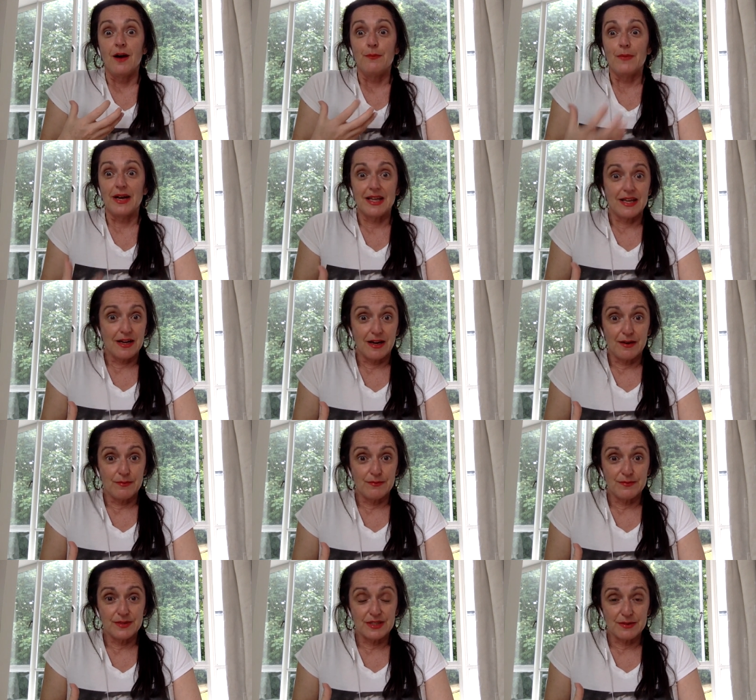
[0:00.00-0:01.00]
Money
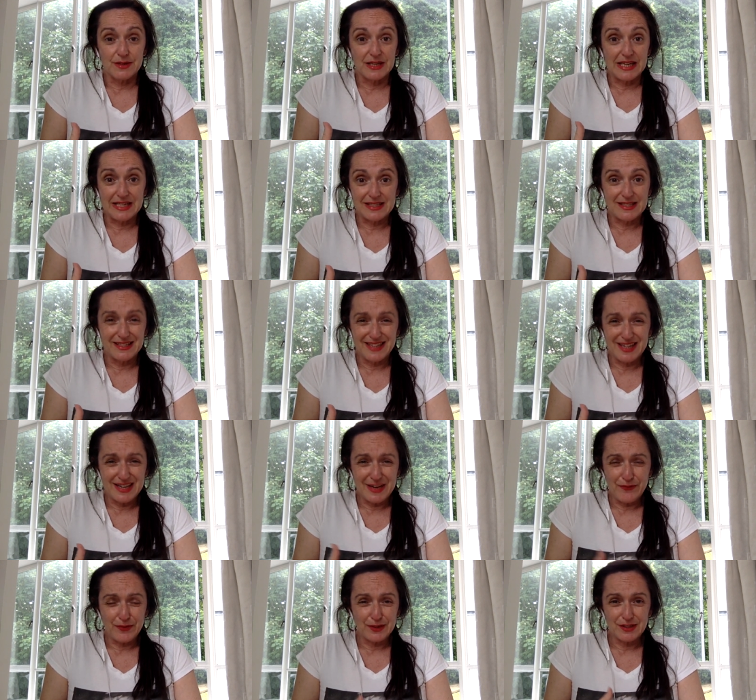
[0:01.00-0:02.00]
comes easily and
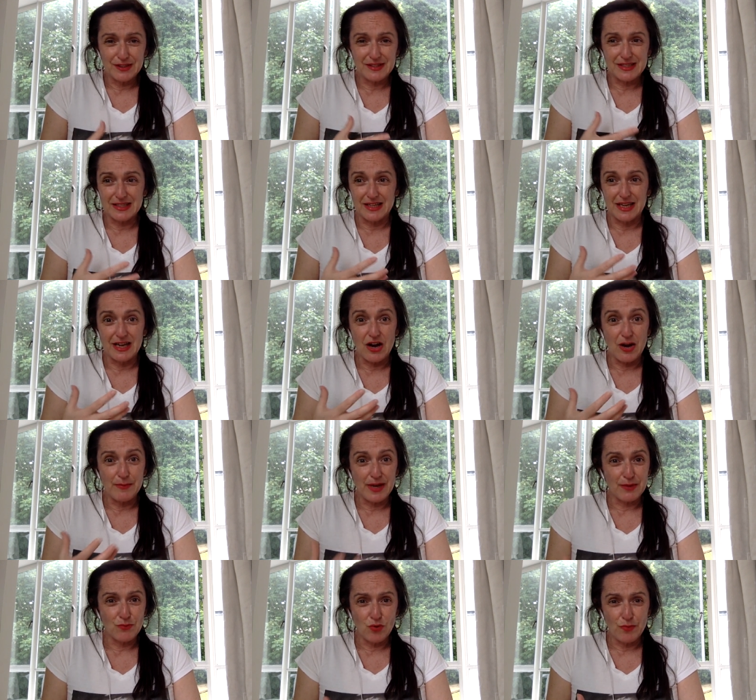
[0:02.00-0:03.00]
effortlessly. I
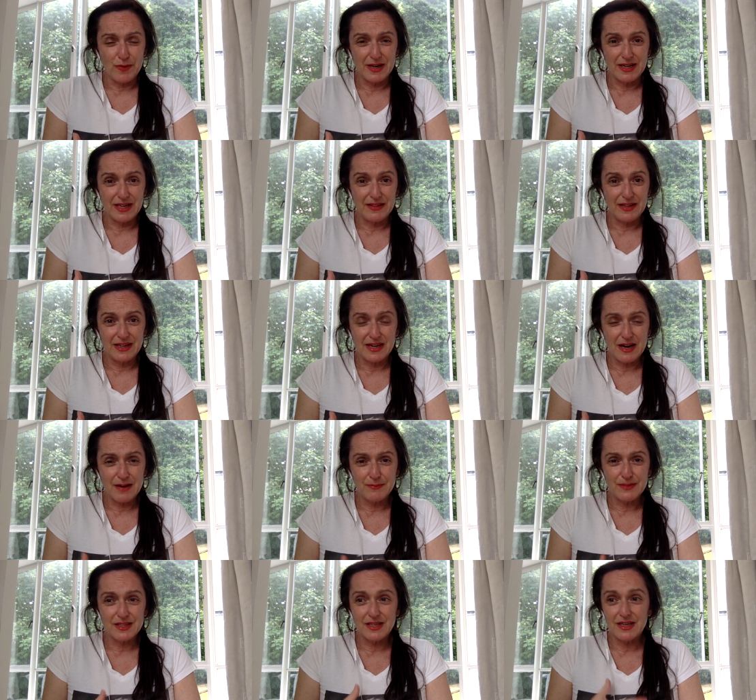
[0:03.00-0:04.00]
make more money than
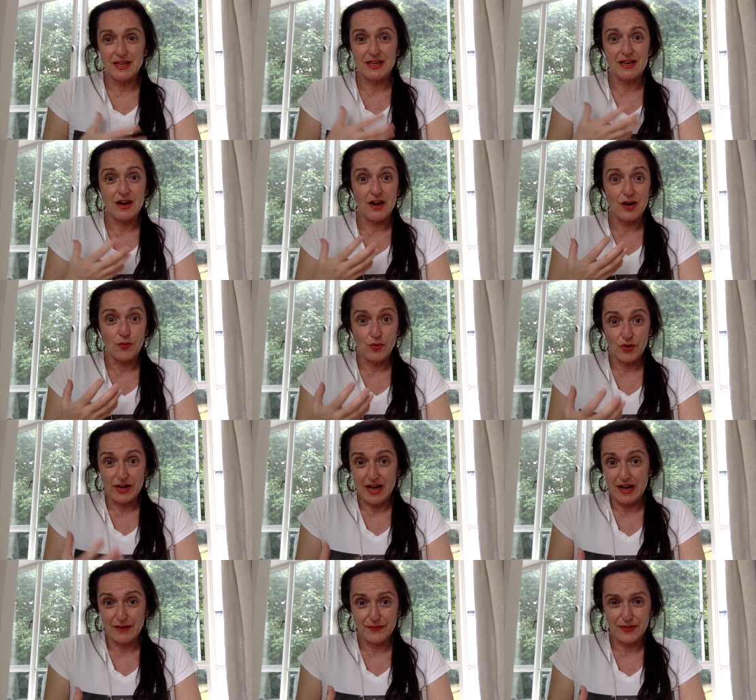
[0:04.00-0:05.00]
comes in. I work
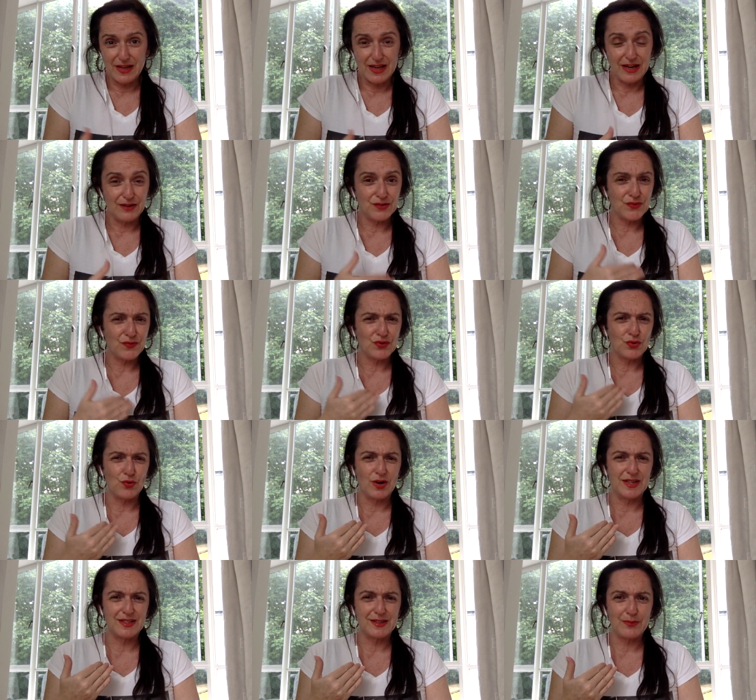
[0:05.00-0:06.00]
half the hours for
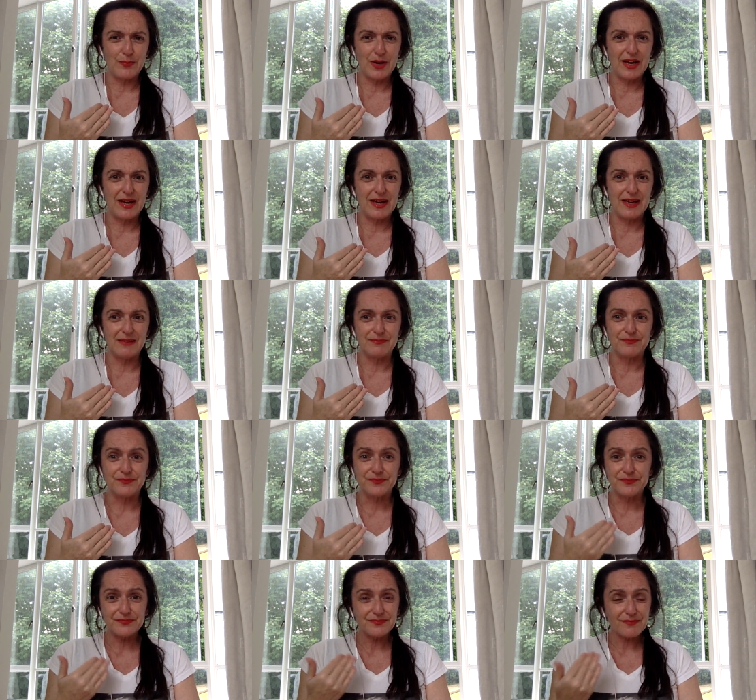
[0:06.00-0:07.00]
twice the pay.
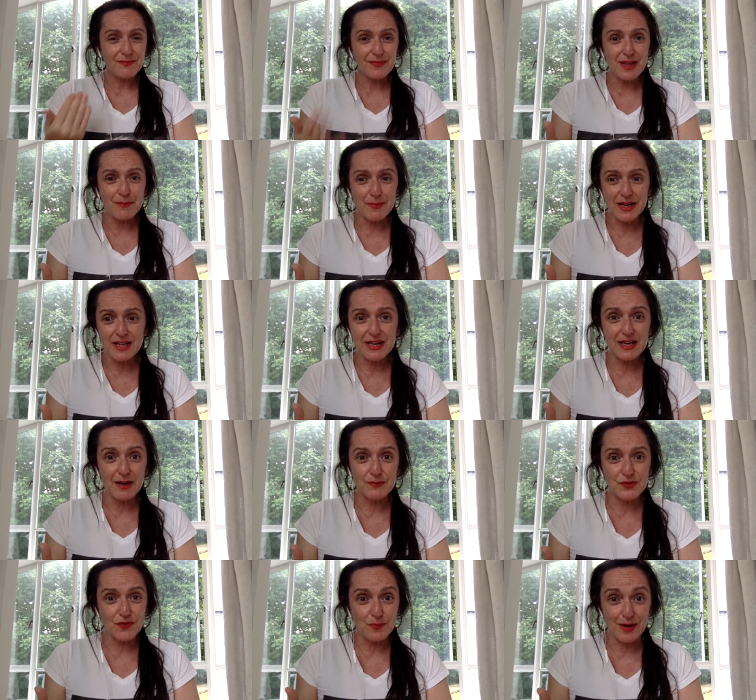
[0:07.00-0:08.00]
Money
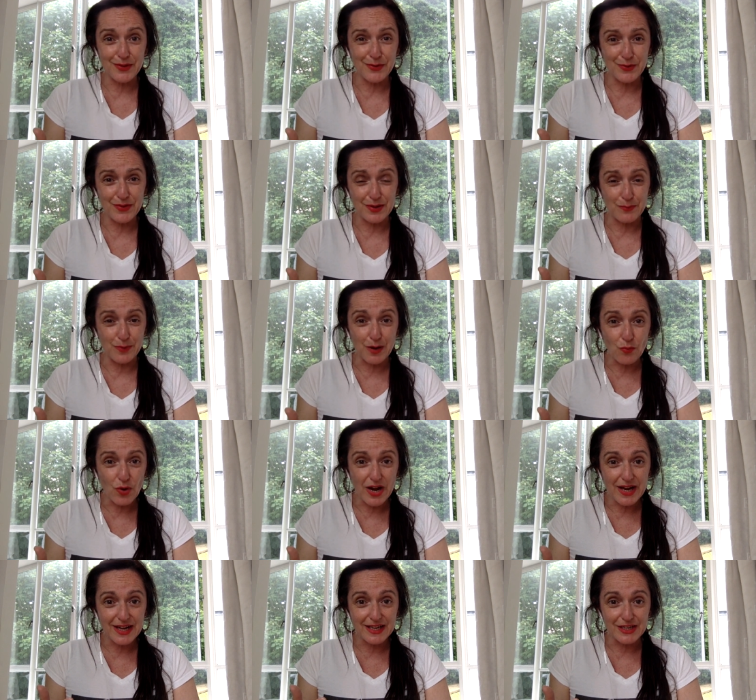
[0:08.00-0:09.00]
comes from other than my
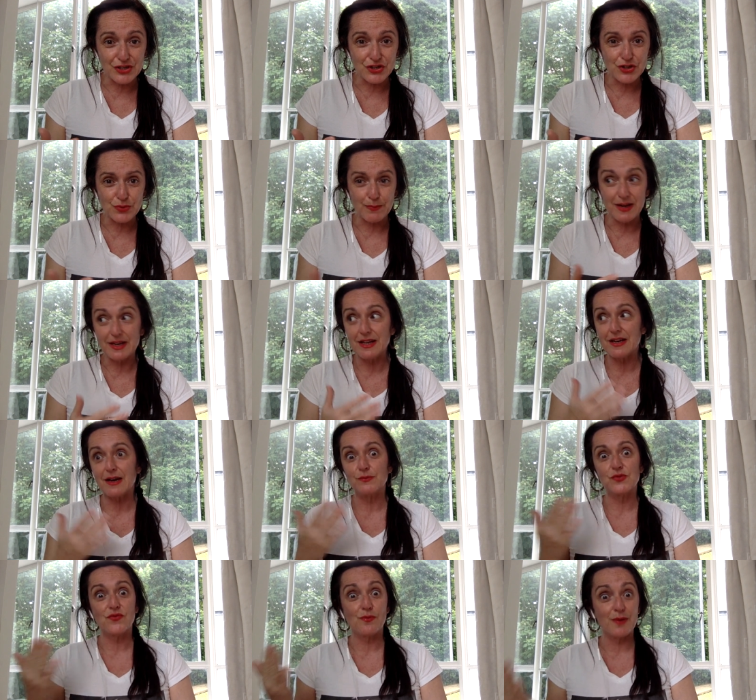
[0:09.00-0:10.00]
wage. Money
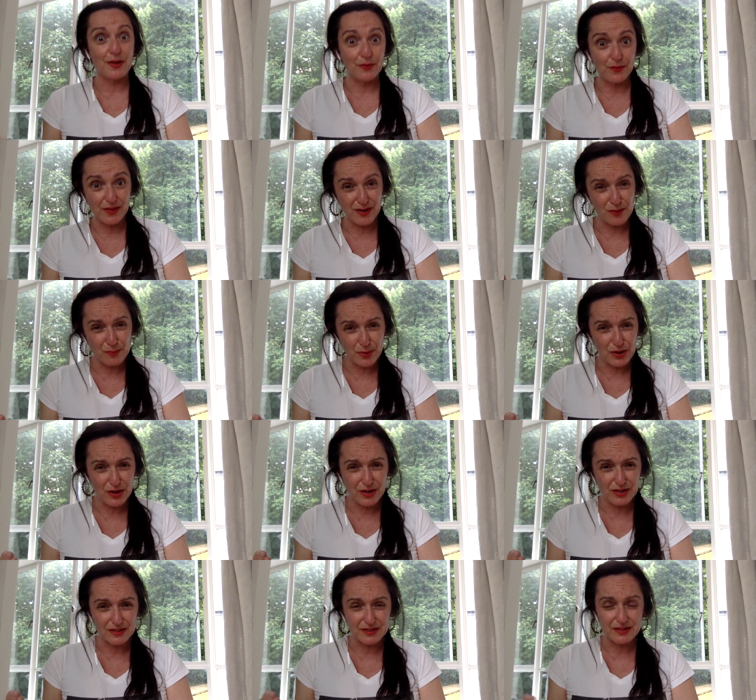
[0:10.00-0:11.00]
comes from other than a
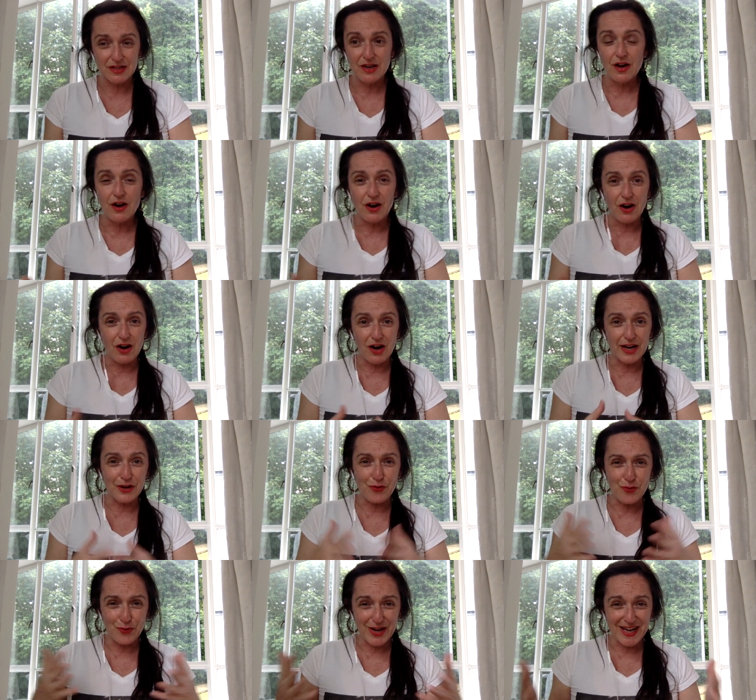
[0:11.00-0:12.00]
boss. I
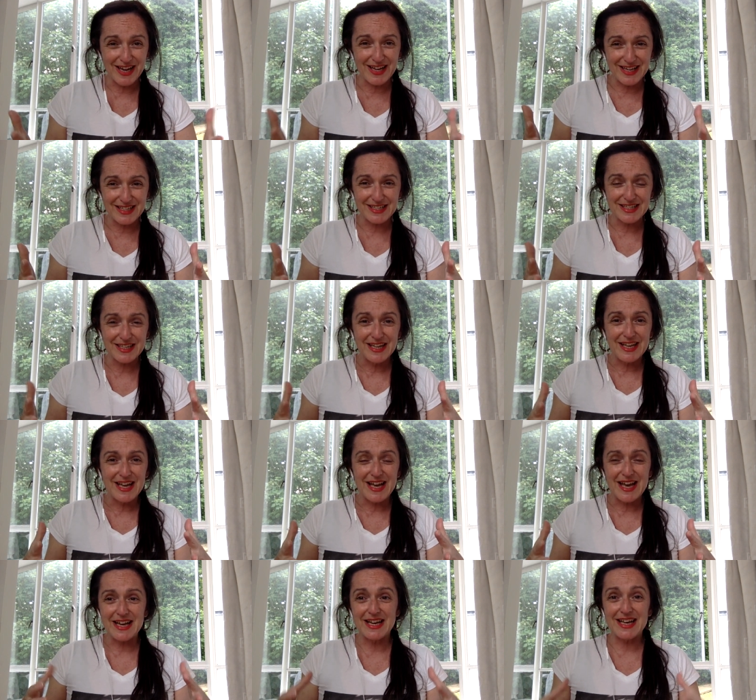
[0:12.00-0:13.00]
create
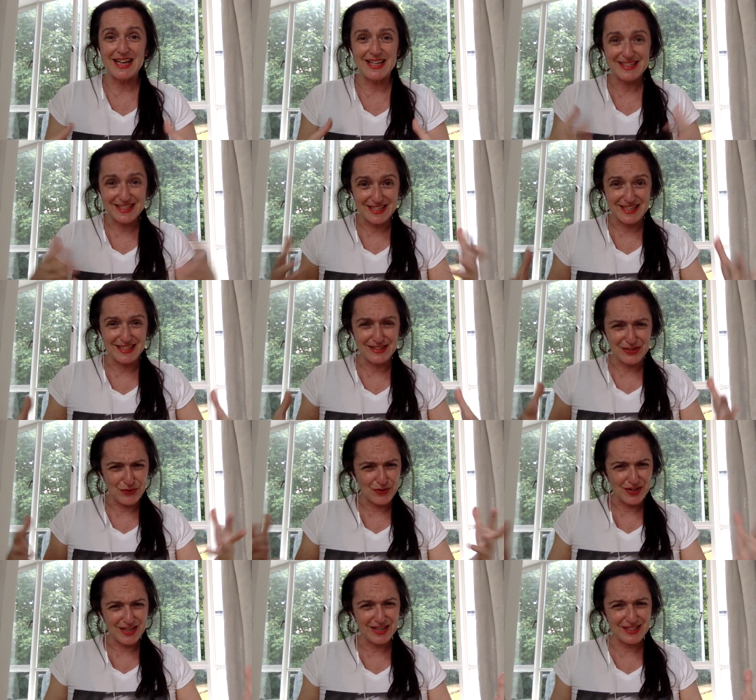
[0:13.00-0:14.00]
and it gets
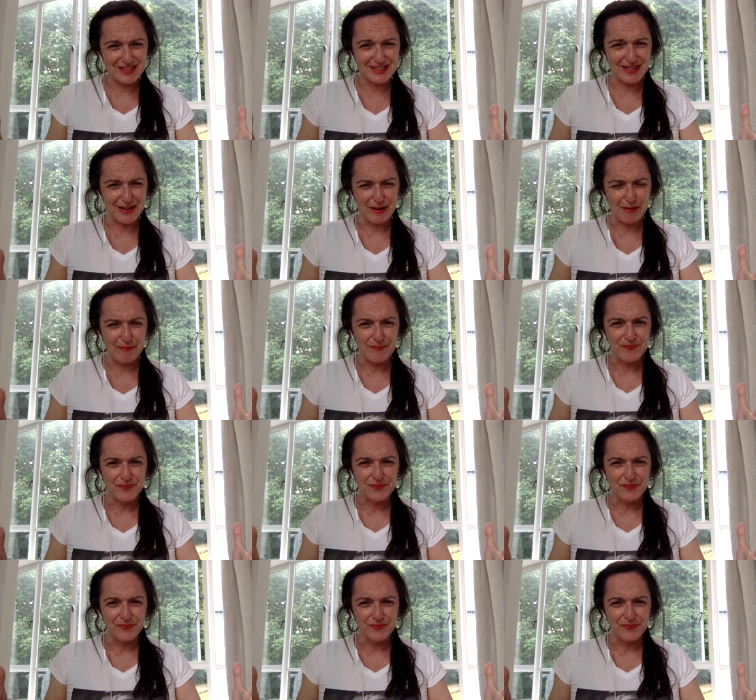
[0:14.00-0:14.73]
easier and easier.